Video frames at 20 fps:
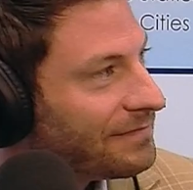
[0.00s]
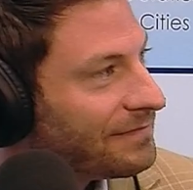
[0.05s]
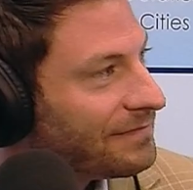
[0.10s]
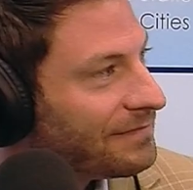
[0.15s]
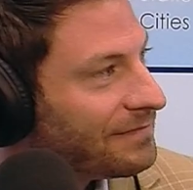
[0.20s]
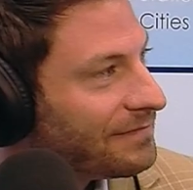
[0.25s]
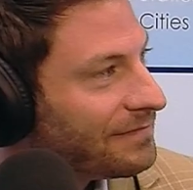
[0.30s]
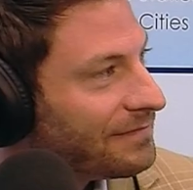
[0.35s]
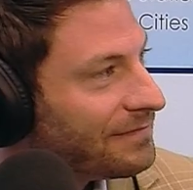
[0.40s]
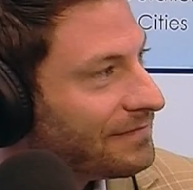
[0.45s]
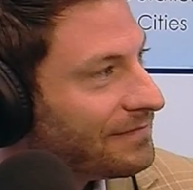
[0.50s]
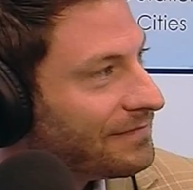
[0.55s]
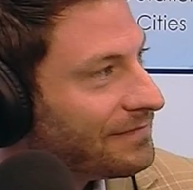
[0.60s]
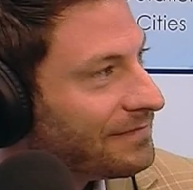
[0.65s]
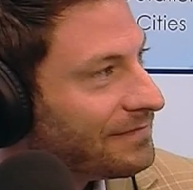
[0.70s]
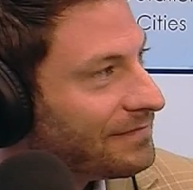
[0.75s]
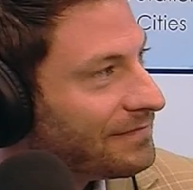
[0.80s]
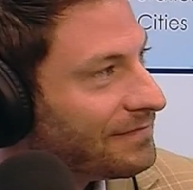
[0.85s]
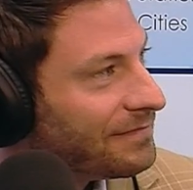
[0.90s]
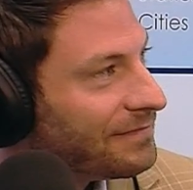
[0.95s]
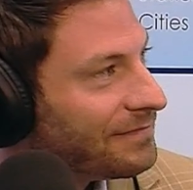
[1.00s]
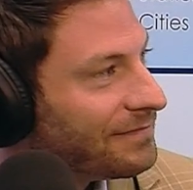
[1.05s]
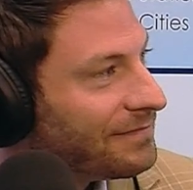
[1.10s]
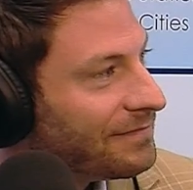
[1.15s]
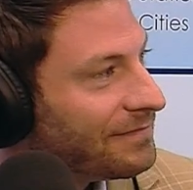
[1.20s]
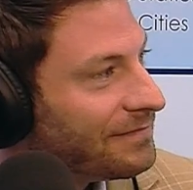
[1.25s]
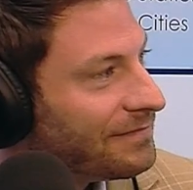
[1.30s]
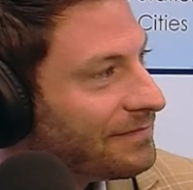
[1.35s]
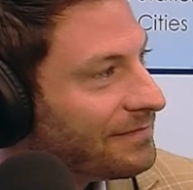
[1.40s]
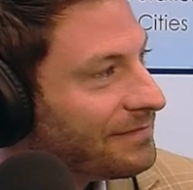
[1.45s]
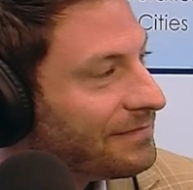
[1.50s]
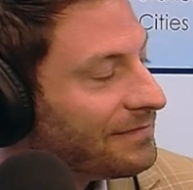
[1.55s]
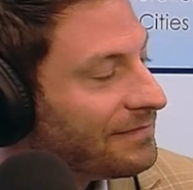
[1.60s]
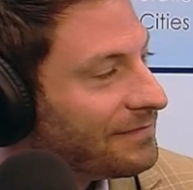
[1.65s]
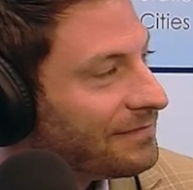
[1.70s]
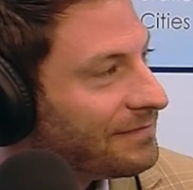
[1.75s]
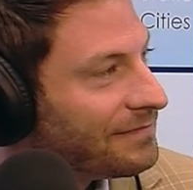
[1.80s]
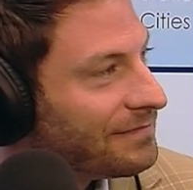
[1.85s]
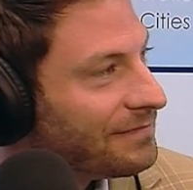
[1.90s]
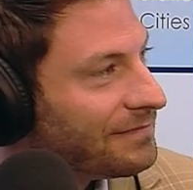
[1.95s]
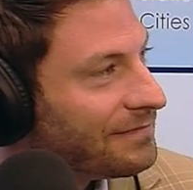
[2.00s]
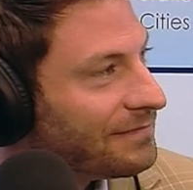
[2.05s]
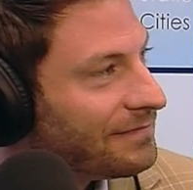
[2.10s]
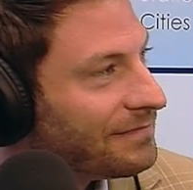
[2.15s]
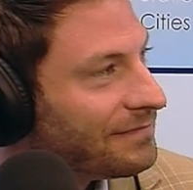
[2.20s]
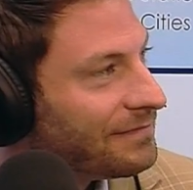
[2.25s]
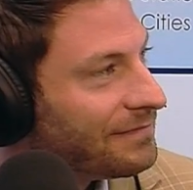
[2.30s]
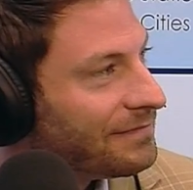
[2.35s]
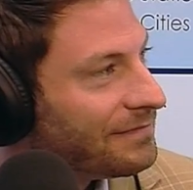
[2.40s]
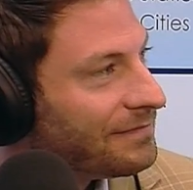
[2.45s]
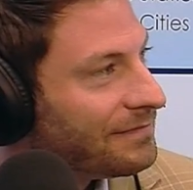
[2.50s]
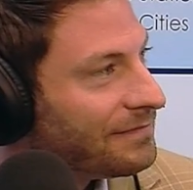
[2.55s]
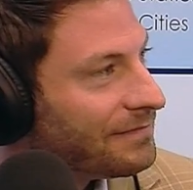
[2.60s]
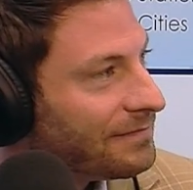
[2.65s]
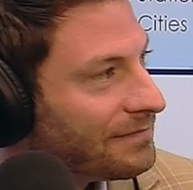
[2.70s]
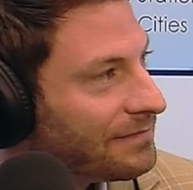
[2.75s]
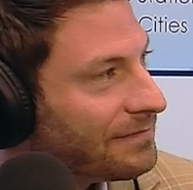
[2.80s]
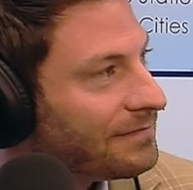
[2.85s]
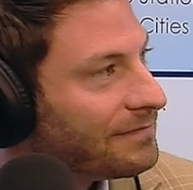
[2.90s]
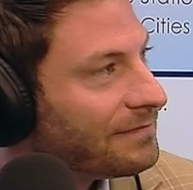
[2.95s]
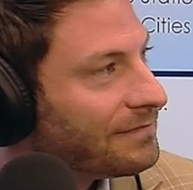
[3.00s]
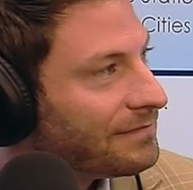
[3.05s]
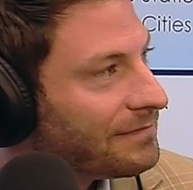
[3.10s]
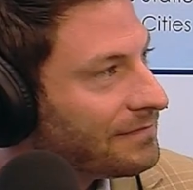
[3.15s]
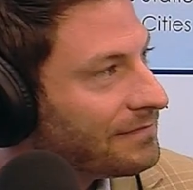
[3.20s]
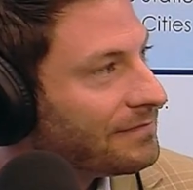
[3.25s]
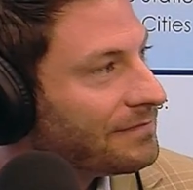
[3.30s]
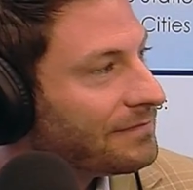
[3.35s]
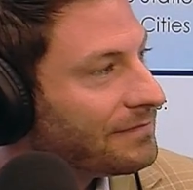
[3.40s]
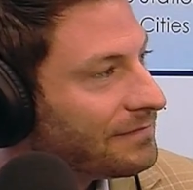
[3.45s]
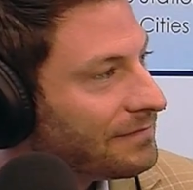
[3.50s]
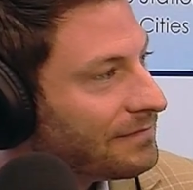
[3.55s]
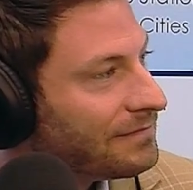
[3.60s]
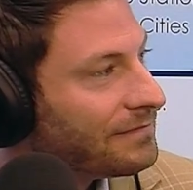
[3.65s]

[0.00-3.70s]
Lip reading: (silent)